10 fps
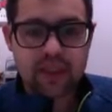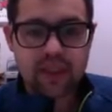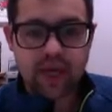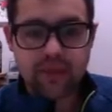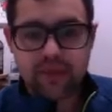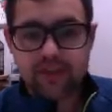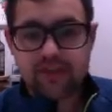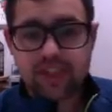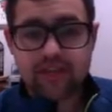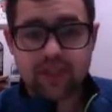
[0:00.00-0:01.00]
I believe
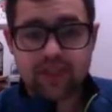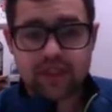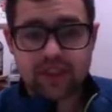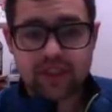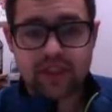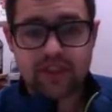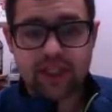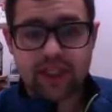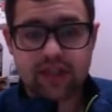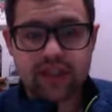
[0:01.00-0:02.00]
7 questions for
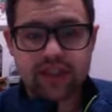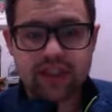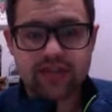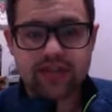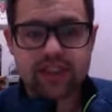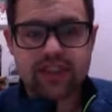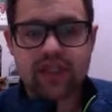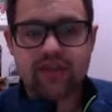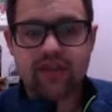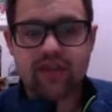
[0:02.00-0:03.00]
ecosystems and
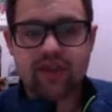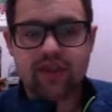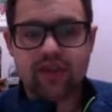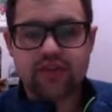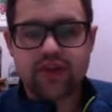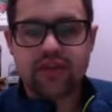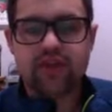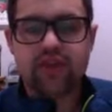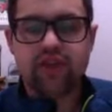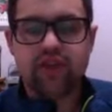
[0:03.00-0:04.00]
7 questions for
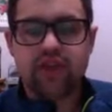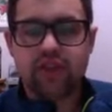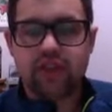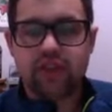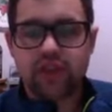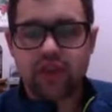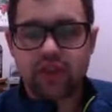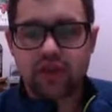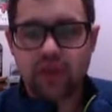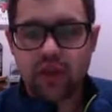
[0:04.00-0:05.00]
evolution.
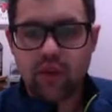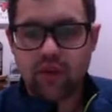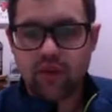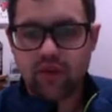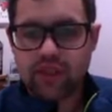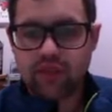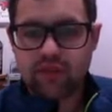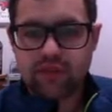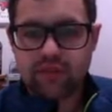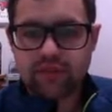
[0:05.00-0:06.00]
What I want for each
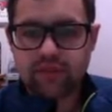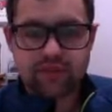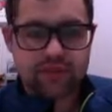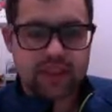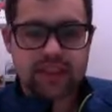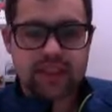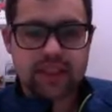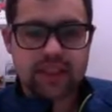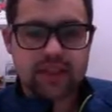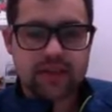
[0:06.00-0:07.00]
one is a
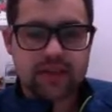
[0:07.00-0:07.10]
sentence.